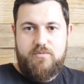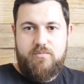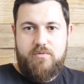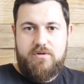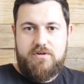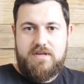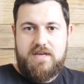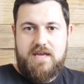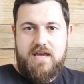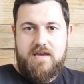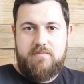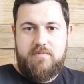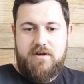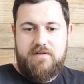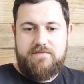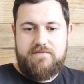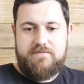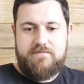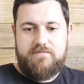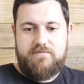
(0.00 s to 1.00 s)
one came
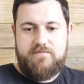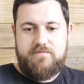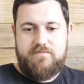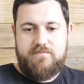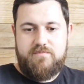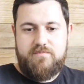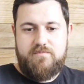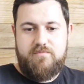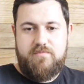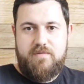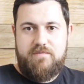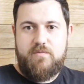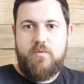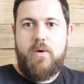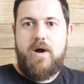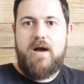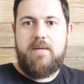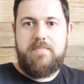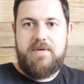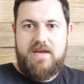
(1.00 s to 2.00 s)
off with
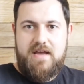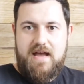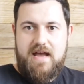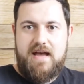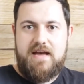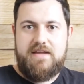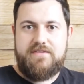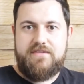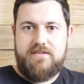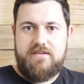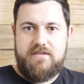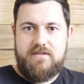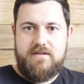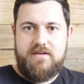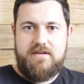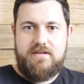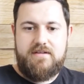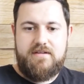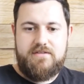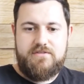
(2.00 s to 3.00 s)
quite a bit of head,
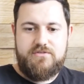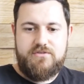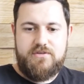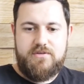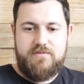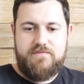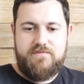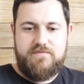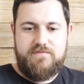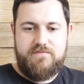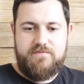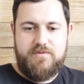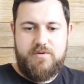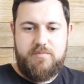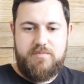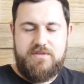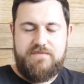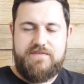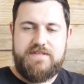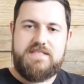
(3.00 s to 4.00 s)
and it took a
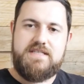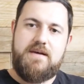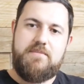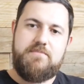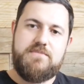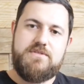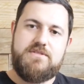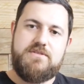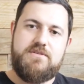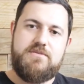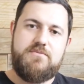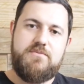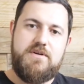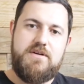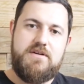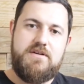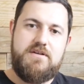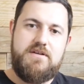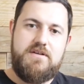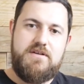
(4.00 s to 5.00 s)
couple of attempts to
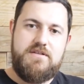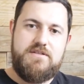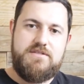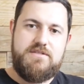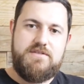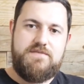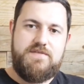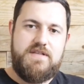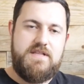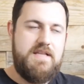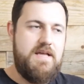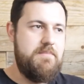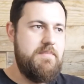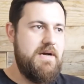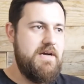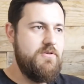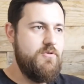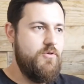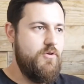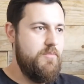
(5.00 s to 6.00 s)
fill that
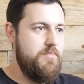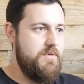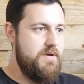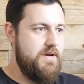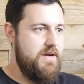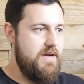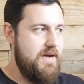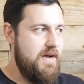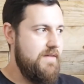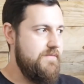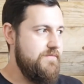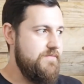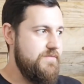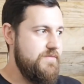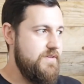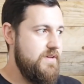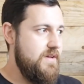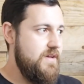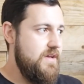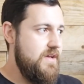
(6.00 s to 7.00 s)
back up.
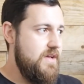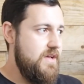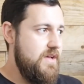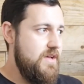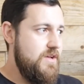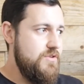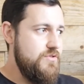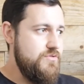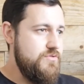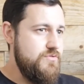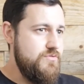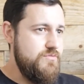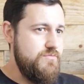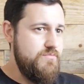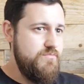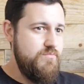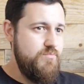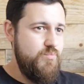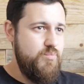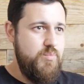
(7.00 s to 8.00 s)
And
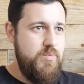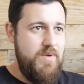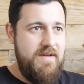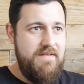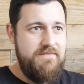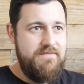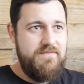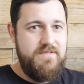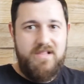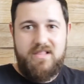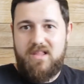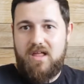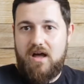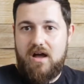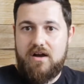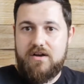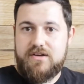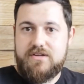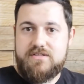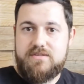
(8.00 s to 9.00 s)
with
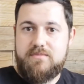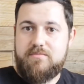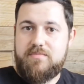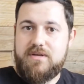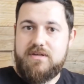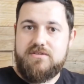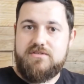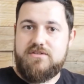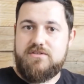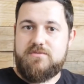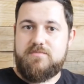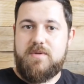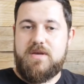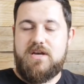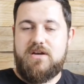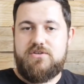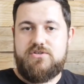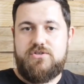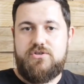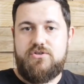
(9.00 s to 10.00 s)
lagers and pilsners,
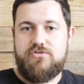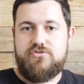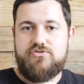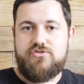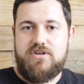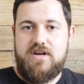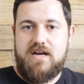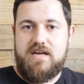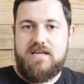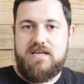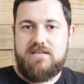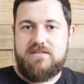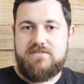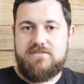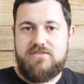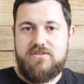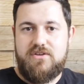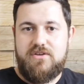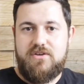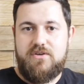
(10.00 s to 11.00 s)
because you're trying
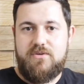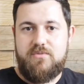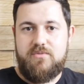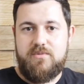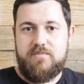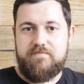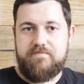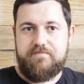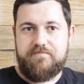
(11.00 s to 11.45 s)
to